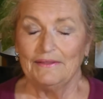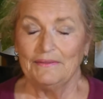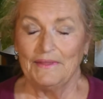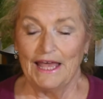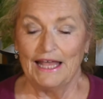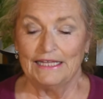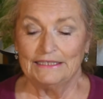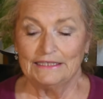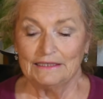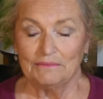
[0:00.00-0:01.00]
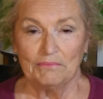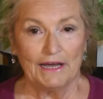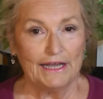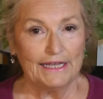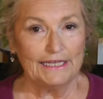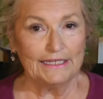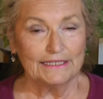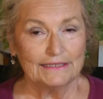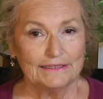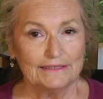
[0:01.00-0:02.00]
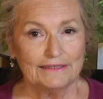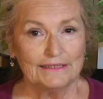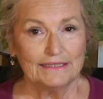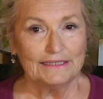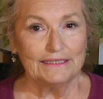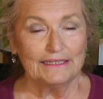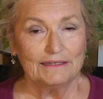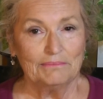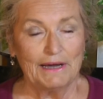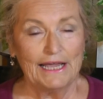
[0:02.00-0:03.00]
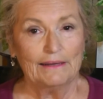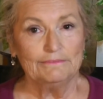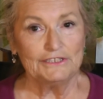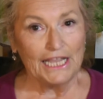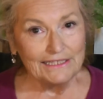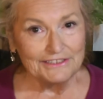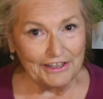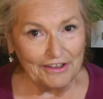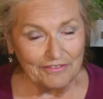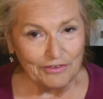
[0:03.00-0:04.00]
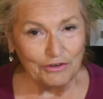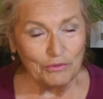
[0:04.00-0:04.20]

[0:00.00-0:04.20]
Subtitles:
then my objective